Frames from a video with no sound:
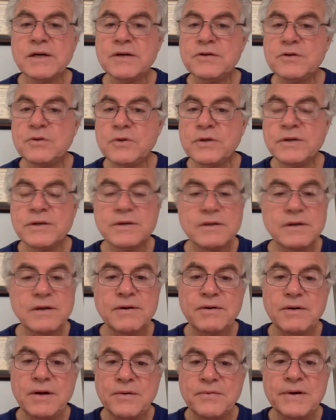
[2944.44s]
doing,
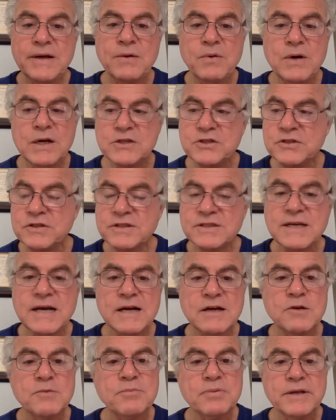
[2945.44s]
when I watch the
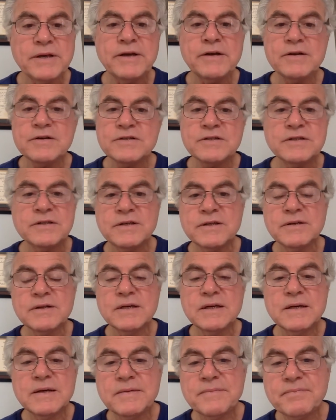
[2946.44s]
soccer players and the
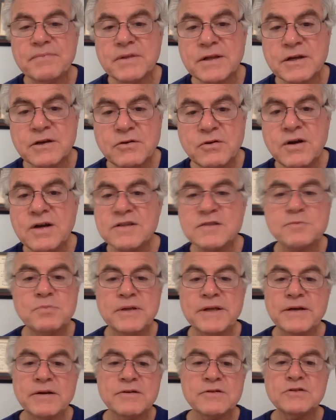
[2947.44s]
lacrosse
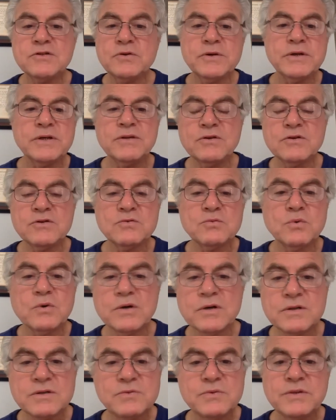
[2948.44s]
players doing those
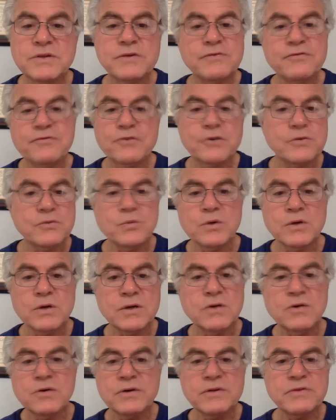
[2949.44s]
works with their
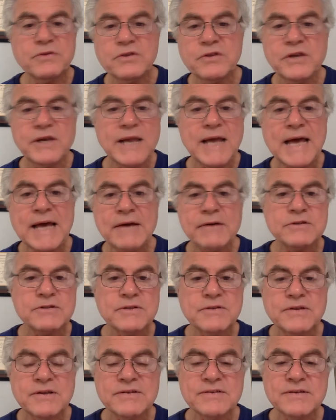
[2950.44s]
footwork, going through the ladders
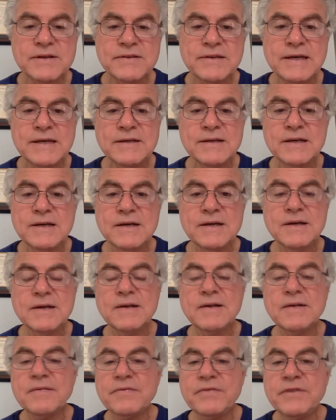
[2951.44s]
and things like that.
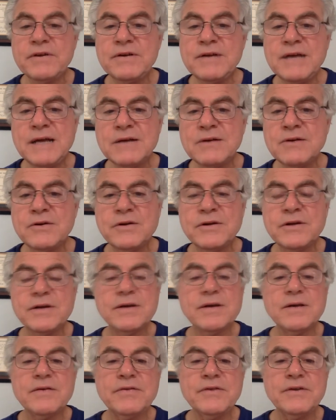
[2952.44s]
They're not going
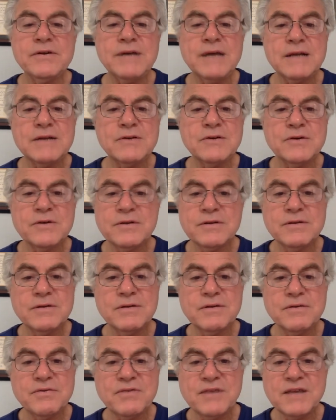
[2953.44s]
to
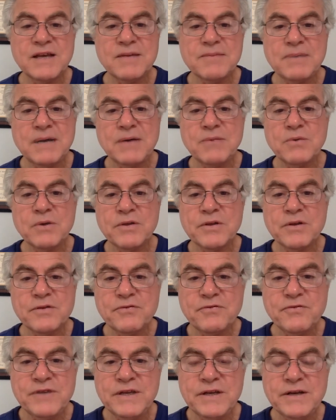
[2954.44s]
think about where their
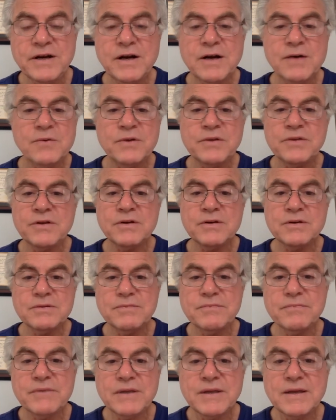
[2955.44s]
feet are when they're
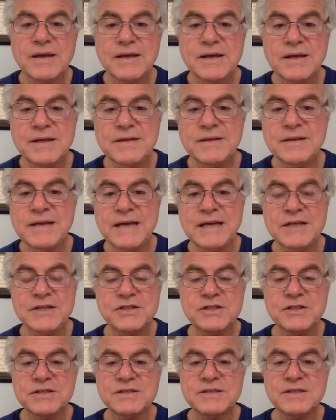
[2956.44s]

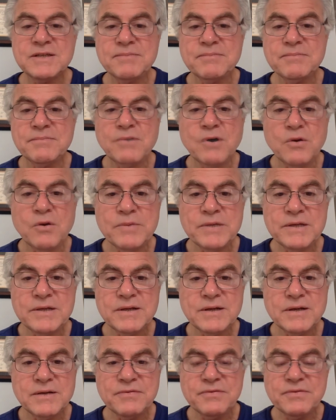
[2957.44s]
engaged in some moment
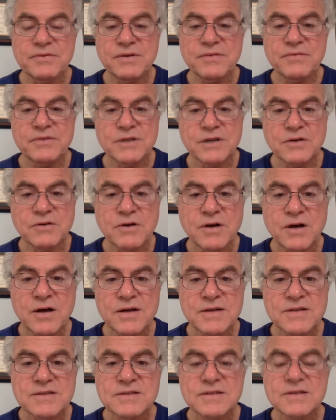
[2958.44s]
of
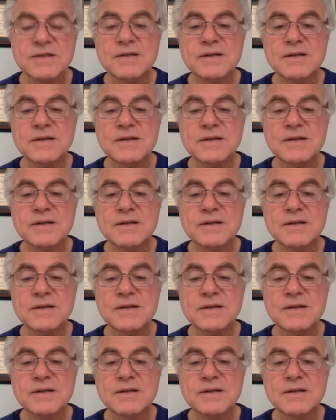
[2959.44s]
lacrosse,